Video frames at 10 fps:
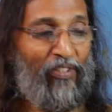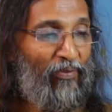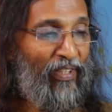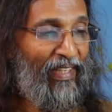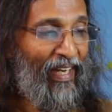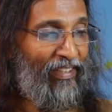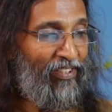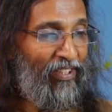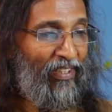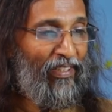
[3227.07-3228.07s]
So with
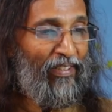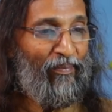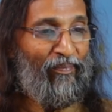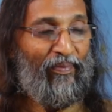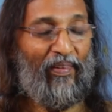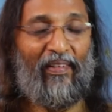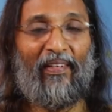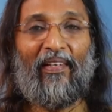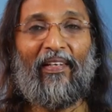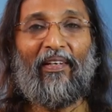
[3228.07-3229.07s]
that,
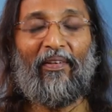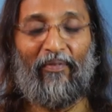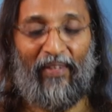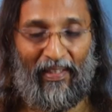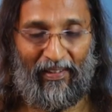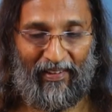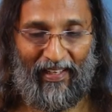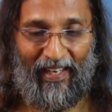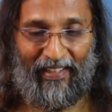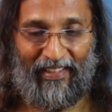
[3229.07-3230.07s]
we
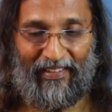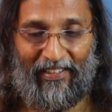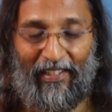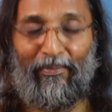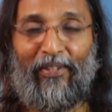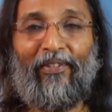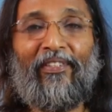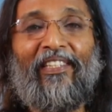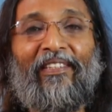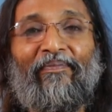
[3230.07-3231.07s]
are ending this
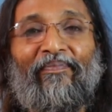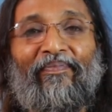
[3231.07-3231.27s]
episode.